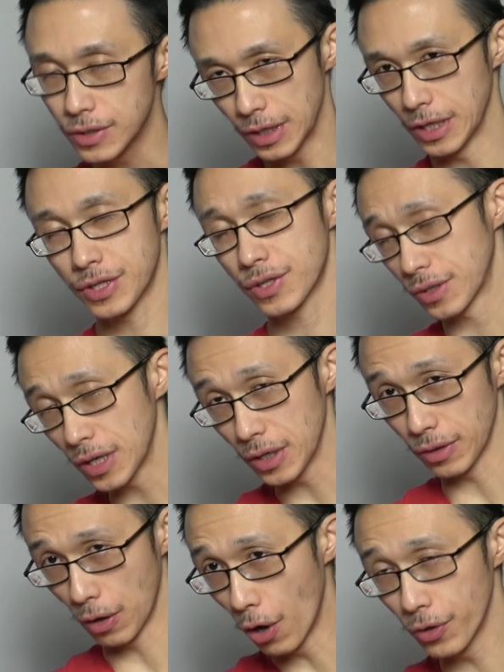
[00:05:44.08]
It's
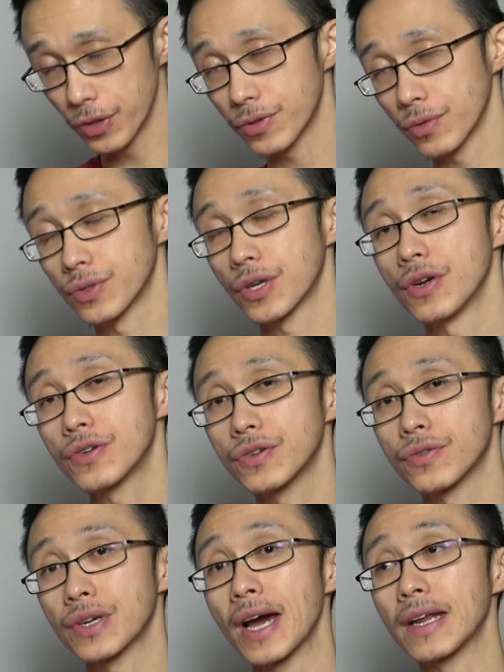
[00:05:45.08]
they all this, those
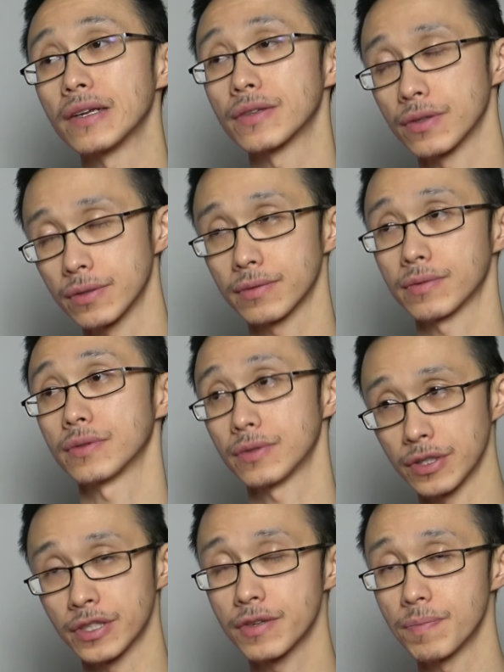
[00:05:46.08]
characters kind of the
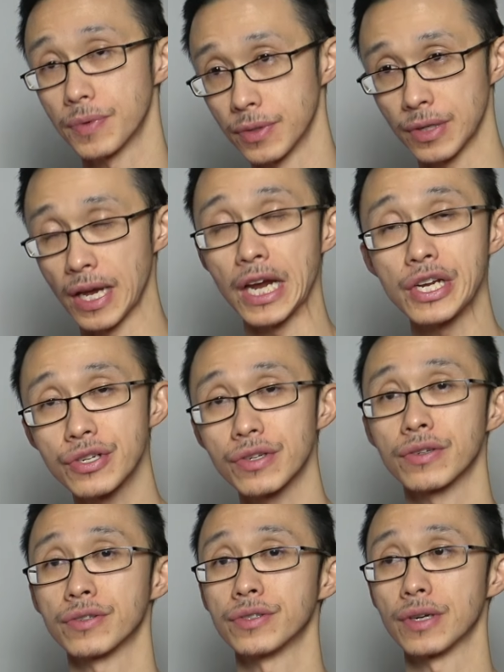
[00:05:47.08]
the, the, the
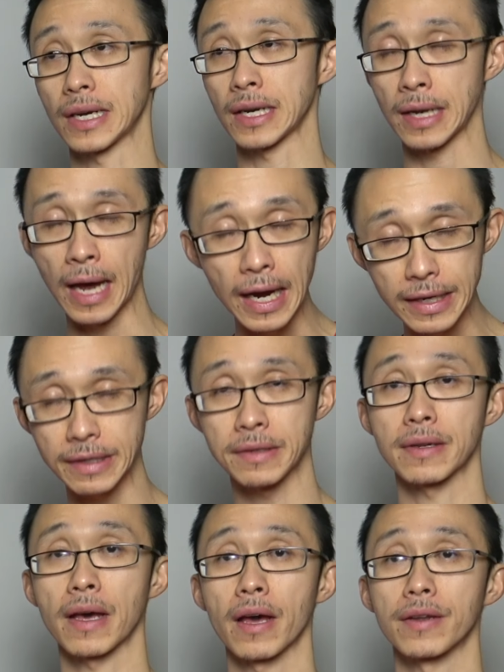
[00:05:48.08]
are
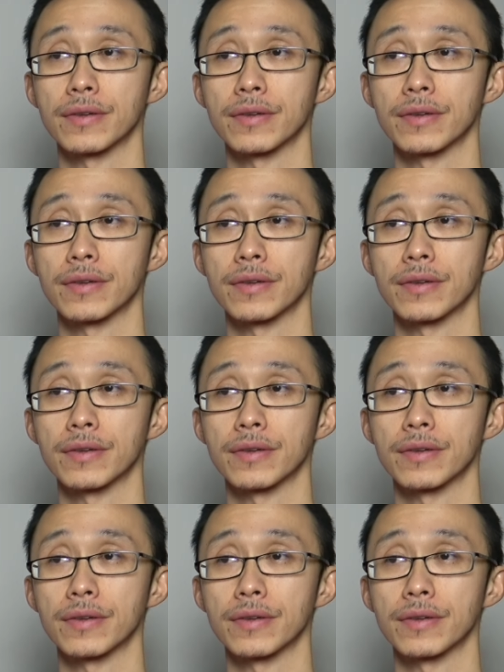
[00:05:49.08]
lacking that.